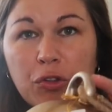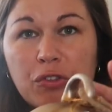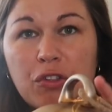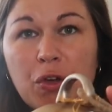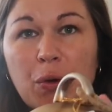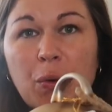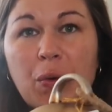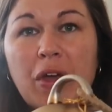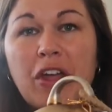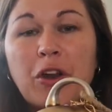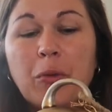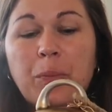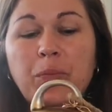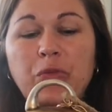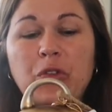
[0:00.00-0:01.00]
So
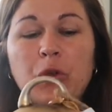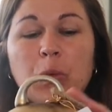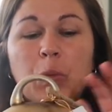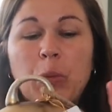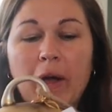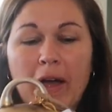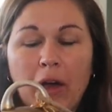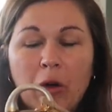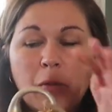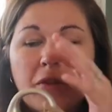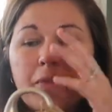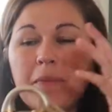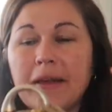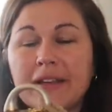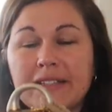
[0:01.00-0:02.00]
it'll do well
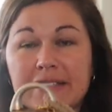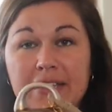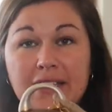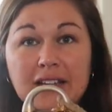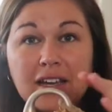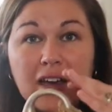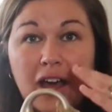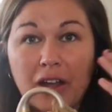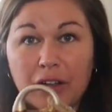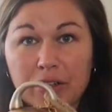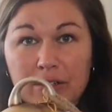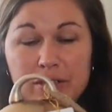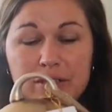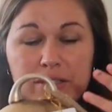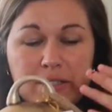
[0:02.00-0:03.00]
with mixing the
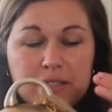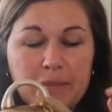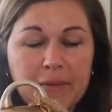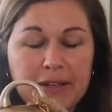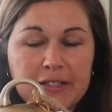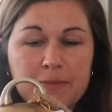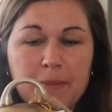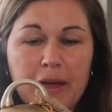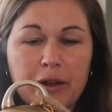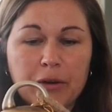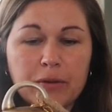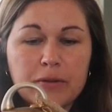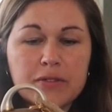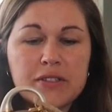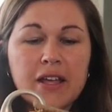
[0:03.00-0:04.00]
colors, the mixed
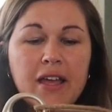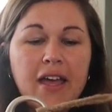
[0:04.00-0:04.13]
metals.